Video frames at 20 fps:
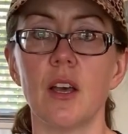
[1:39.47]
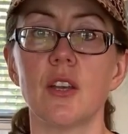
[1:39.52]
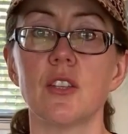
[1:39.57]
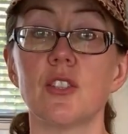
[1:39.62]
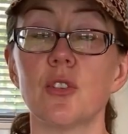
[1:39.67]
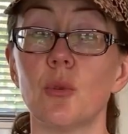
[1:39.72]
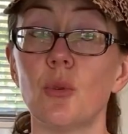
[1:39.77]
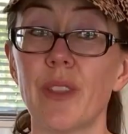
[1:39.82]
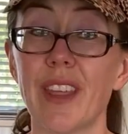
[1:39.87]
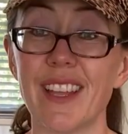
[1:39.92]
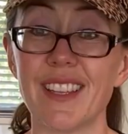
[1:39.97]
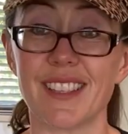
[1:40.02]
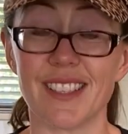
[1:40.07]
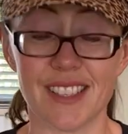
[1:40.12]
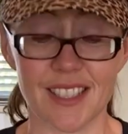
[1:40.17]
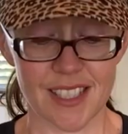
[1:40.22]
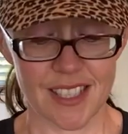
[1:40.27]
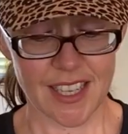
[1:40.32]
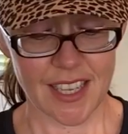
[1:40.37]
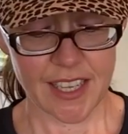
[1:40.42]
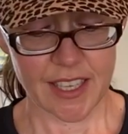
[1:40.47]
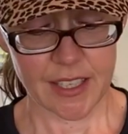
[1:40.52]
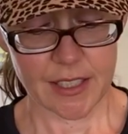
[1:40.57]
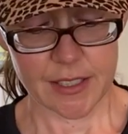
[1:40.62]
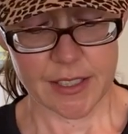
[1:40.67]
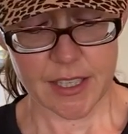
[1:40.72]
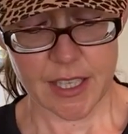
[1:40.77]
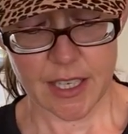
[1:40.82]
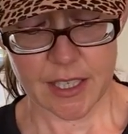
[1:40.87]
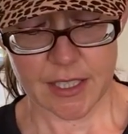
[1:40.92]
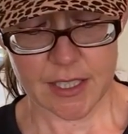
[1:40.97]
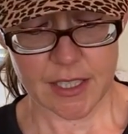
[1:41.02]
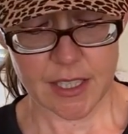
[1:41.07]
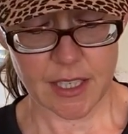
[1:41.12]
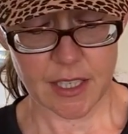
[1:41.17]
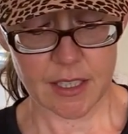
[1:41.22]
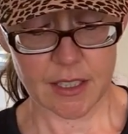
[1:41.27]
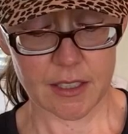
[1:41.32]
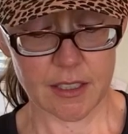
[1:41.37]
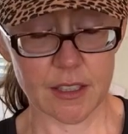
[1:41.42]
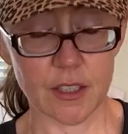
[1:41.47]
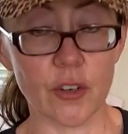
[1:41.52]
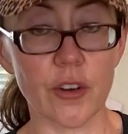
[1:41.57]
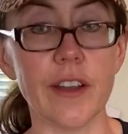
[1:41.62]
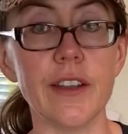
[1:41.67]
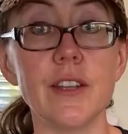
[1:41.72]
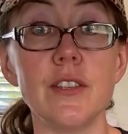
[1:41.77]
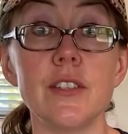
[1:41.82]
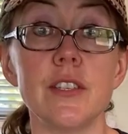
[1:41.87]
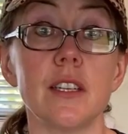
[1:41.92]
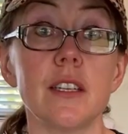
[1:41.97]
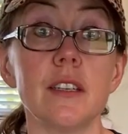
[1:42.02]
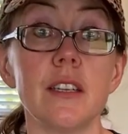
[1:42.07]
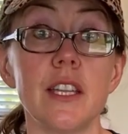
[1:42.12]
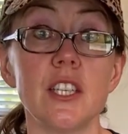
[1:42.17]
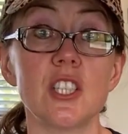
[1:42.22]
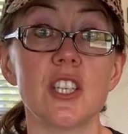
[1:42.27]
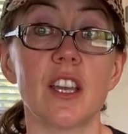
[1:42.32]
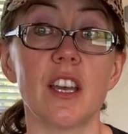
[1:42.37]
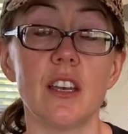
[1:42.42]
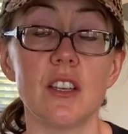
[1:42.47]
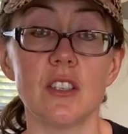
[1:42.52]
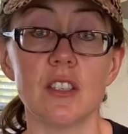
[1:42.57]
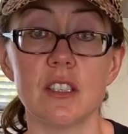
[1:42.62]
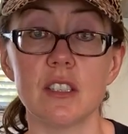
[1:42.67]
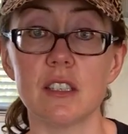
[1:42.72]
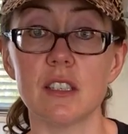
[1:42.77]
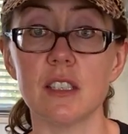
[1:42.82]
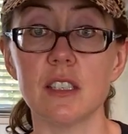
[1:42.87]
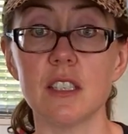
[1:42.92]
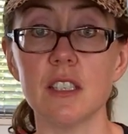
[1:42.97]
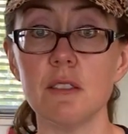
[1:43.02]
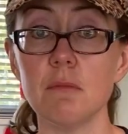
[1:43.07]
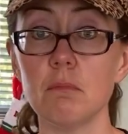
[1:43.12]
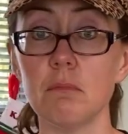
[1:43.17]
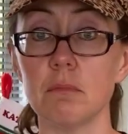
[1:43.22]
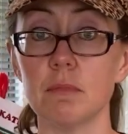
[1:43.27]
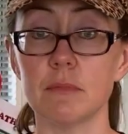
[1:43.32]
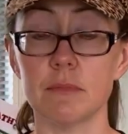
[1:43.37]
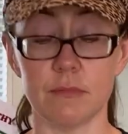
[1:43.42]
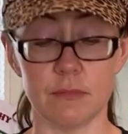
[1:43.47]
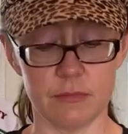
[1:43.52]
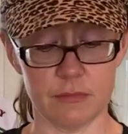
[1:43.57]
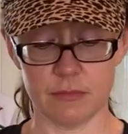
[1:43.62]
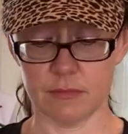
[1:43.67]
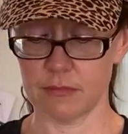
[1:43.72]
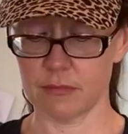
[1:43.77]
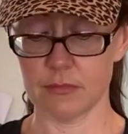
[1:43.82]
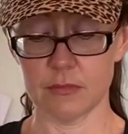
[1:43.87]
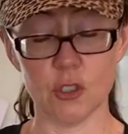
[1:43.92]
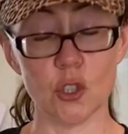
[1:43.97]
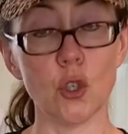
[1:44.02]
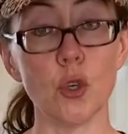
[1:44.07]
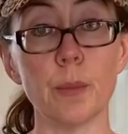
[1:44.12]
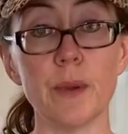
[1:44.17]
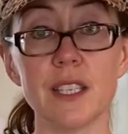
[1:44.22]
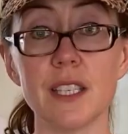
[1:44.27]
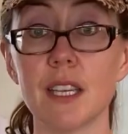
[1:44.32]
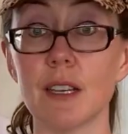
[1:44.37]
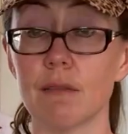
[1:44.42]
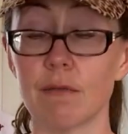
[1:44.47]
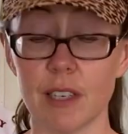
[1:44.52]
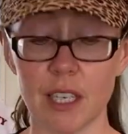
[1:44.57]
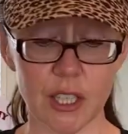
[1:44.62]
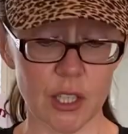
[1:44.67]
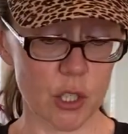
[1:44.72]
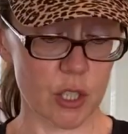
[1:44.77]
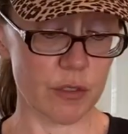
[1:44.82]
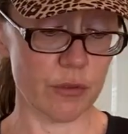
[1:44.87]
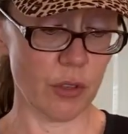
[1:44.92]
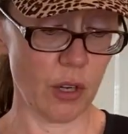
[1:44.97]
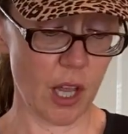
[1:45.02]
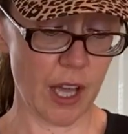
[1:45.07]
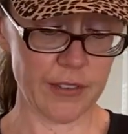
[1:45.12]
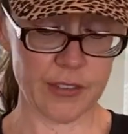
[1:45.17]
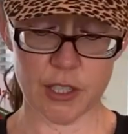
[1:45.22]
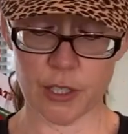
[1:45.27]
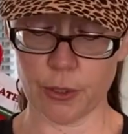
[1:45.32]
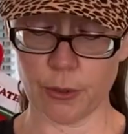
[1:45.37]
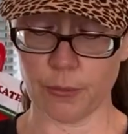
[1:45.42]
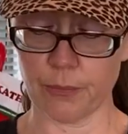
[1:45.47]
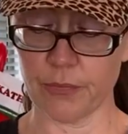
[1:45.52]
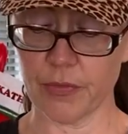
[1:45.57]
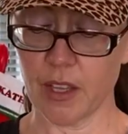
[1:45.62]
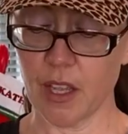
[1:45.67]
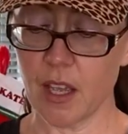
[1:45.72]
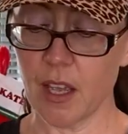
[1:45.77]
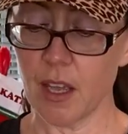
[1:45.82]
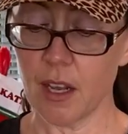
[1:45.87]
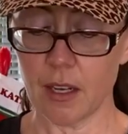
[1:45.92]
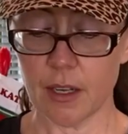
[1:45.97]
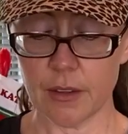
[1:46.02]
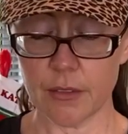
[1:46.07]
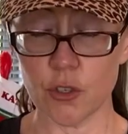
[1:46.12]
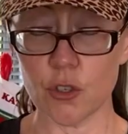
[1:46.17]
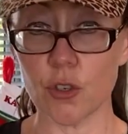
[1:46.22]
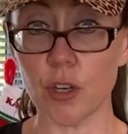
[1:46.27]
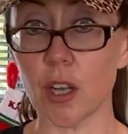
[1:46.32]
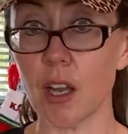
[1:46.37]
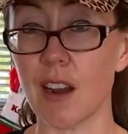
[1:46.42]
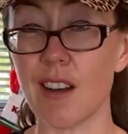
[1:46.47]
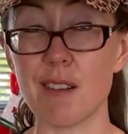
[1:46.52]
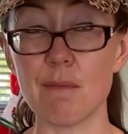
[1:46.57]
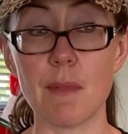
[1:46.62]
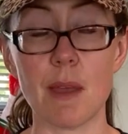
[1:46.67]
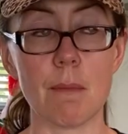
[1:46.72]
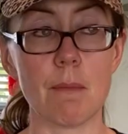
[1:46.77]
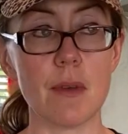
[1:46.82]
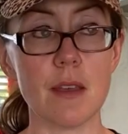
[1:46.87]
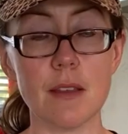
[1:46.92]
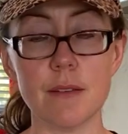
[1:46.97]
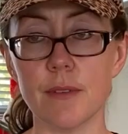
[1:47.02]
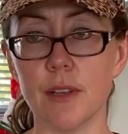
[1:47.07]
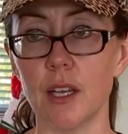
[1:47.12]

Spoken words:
So all that's to say is that the Great New Zealand education system taught me a really useful life skill. Now the trick I remember,